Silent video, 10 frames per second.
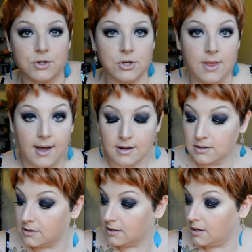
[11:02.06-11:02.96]
do
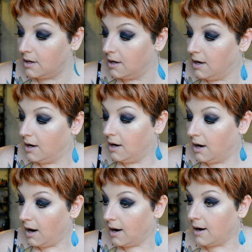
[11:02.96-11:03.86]
that.
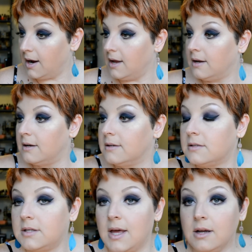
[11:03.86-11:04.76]
Alright,
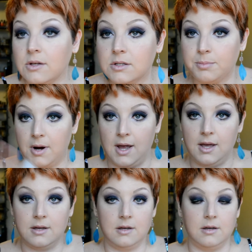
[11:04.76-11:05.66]
setting spray.